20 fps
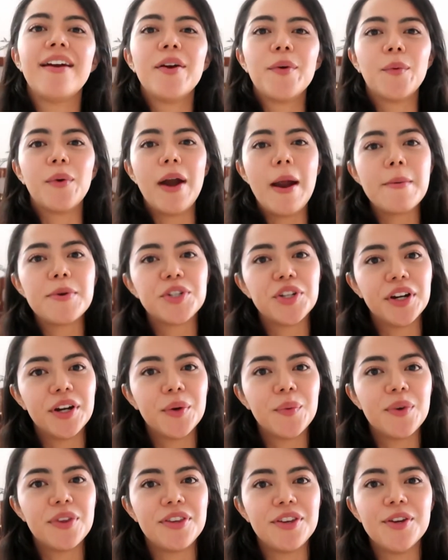where I'm
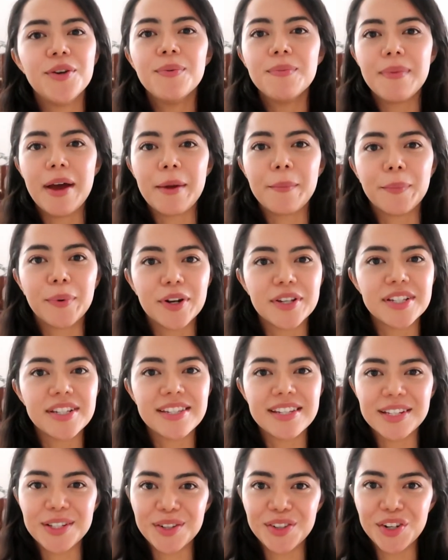sharing with you my
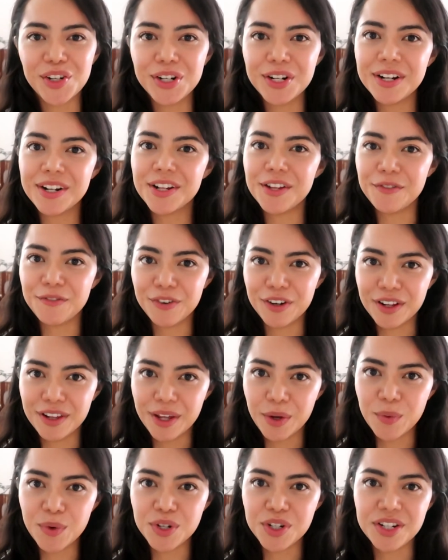process into learning different
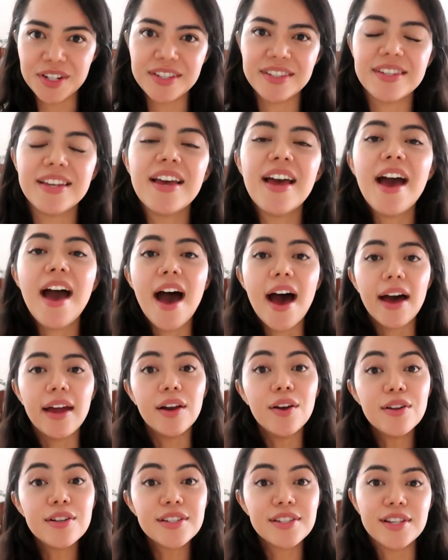languages and
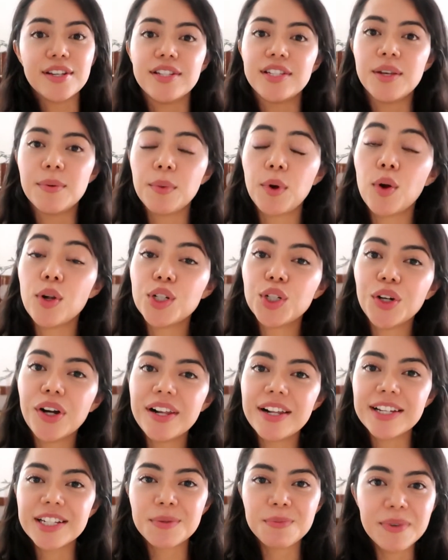also some
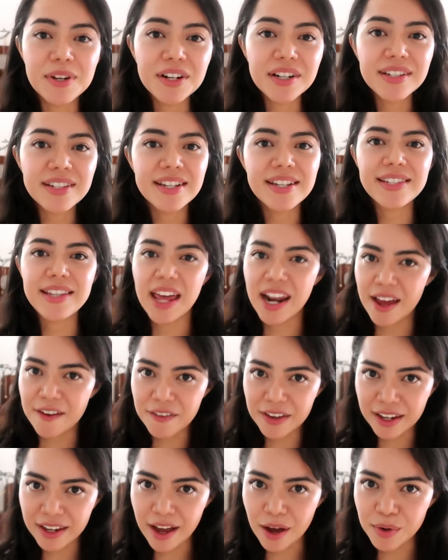cultural experiences that
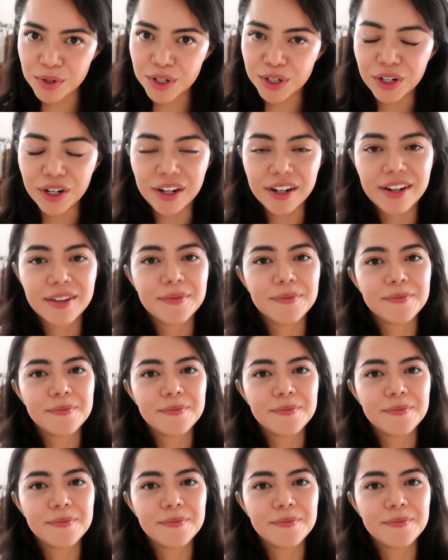I've encountered.